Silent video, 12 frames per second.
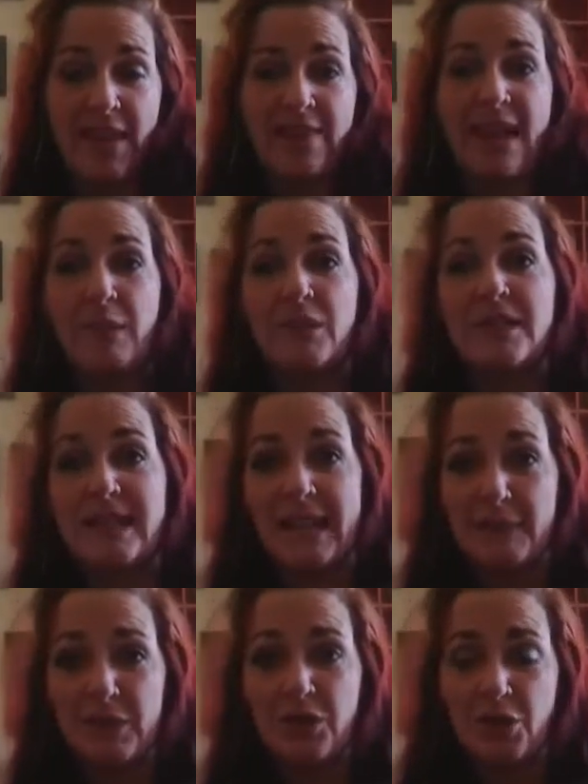that would
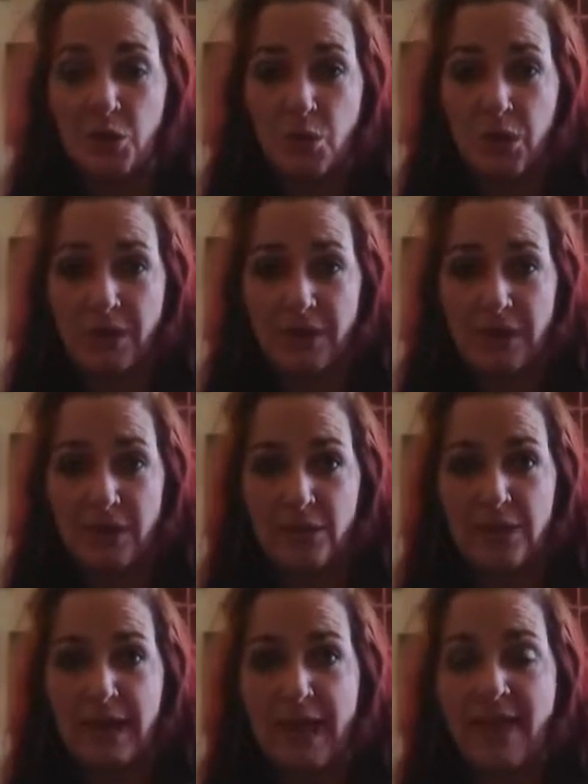damage your auric
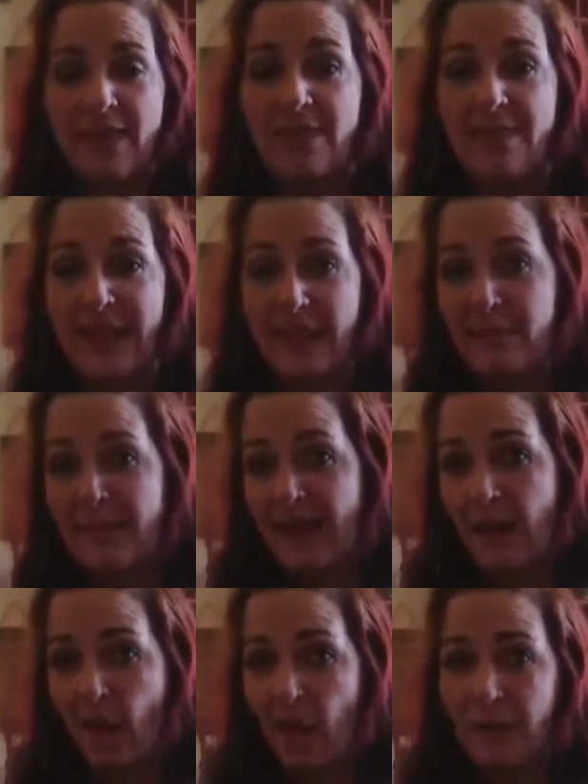field, they may
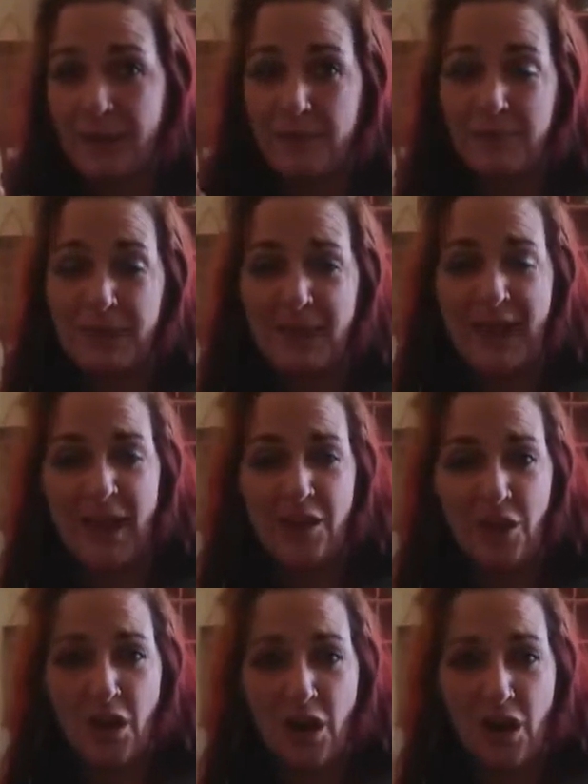already be at
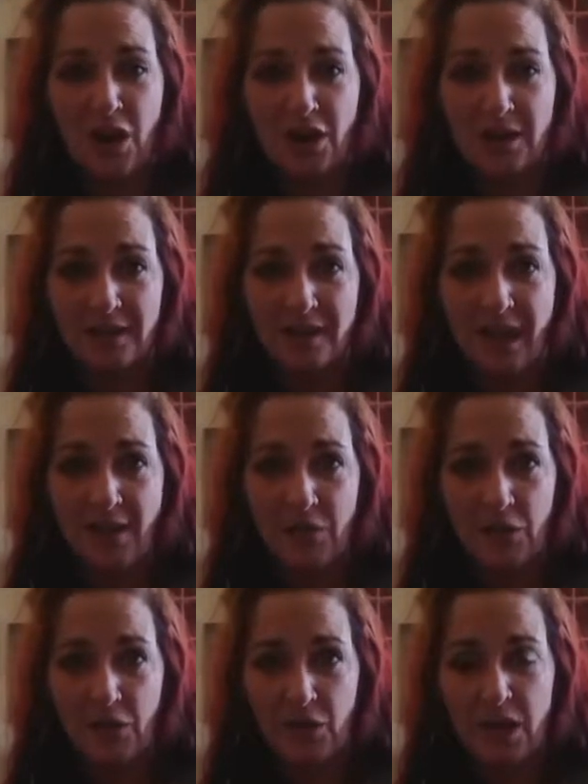your heart
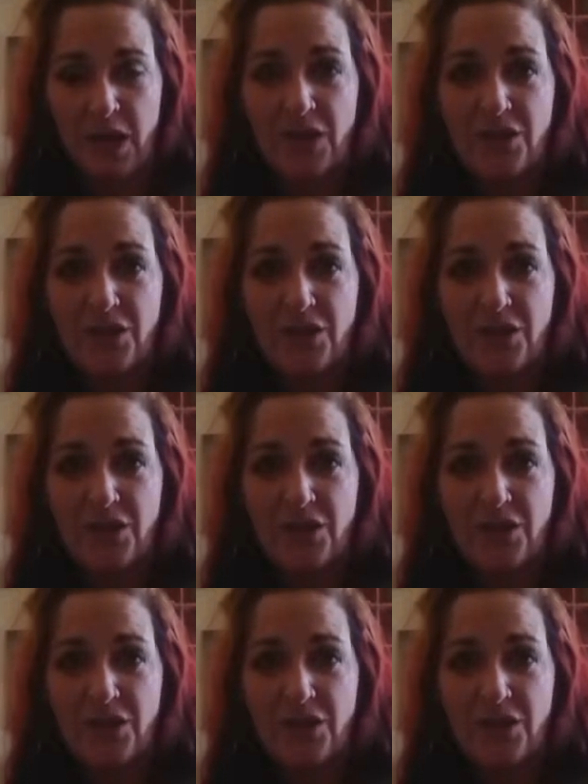level.